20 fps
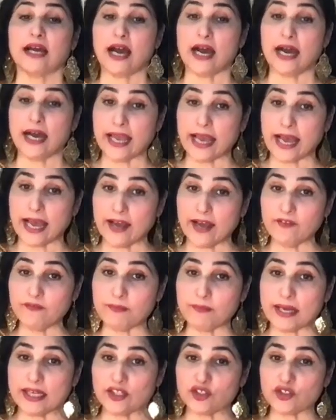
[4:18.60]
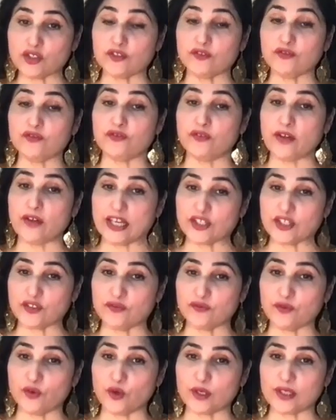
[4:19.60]
I have mentioned
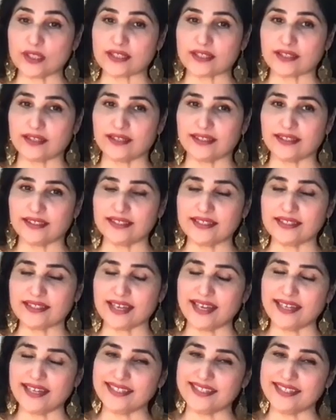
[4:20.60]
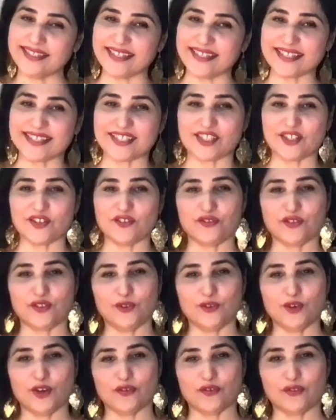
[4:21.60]
fashion focused careers are just a
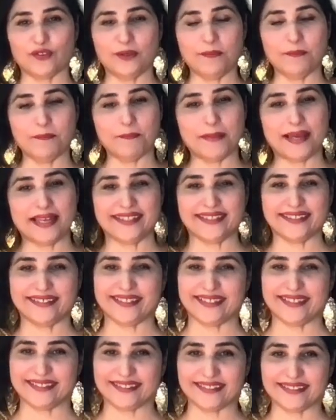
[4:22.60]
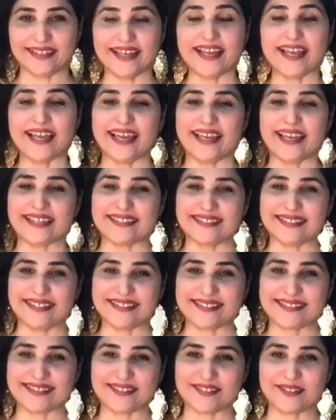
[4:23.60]
few of the many that
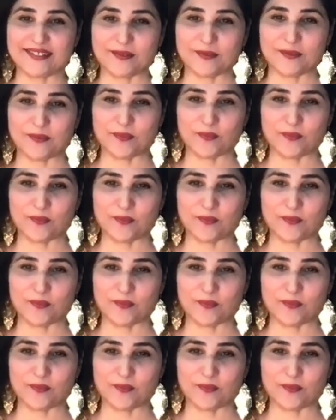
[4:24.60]
exist.